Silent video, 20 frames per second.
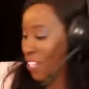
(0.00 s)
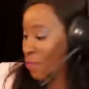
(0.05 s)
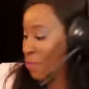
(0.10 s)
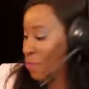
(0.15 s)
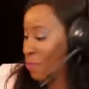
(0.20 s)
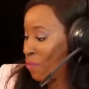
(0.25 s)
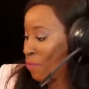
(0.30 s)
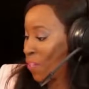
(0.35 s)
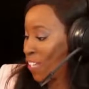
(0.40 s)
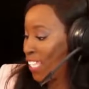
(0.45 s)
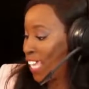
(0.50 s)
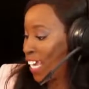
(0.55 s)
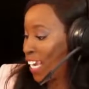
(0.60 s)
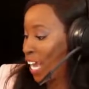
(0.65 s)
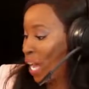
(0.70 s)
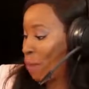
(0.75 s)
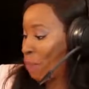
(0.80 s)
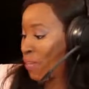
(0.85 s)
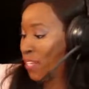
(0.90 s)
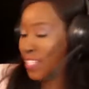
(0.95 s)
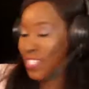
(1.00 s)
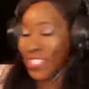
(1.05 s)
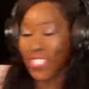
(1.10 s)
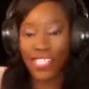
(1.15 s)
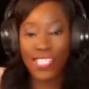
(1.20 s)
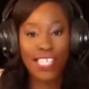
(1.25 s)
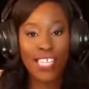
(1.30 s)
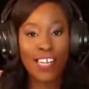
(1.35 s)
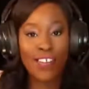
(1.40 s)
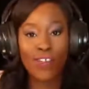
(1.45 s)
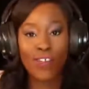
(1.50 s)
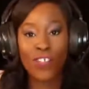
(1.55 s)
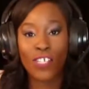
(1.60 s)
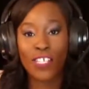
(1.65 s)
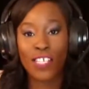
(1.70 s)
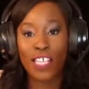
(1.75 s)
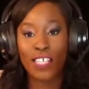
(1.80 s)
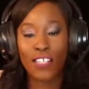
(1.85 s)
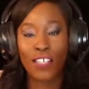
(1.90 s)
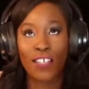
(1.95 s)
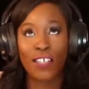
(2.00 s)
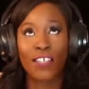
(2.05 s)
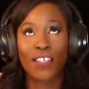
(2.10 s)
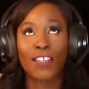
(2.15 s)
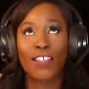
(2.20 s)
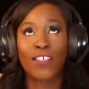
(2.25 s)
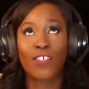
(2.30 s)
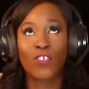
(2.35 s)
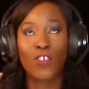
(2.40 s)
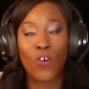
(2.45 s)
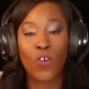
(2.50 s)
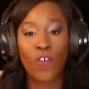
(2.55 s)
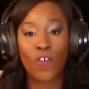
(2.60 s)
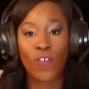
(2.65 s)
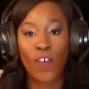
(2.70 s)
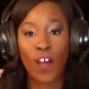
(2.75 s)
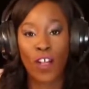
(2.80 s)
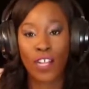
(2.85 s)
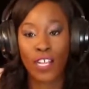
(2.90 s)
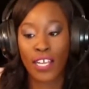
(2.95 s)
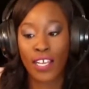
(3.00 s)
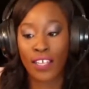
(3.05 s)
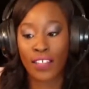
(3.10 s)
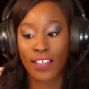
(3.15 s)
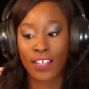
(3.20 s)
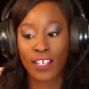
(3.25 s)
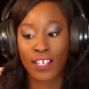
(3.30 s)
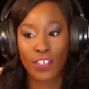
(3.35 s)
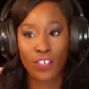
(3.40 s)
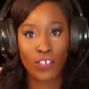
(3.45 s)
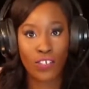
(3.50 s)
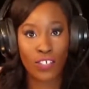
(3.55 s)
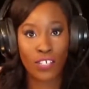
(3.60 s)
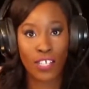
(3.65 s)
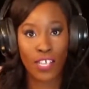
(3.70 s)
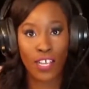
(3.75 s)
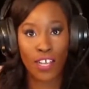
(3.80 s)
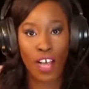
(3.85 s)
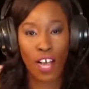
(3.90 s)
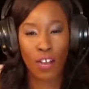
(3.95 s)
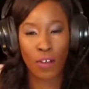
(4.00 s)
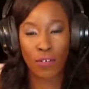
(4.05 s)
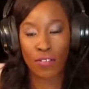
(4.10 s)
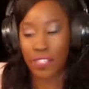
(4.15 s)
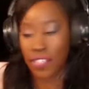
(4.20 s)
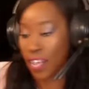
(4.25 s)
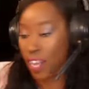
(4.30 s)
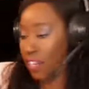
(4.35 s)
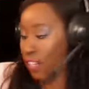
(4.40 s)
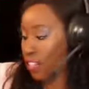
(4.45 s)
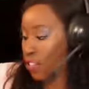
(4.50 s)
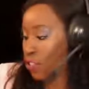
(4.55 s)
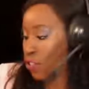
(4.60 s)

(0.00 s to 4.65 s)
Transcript: when that happens, instead of just like the joke falling and then you're just like awkward silence,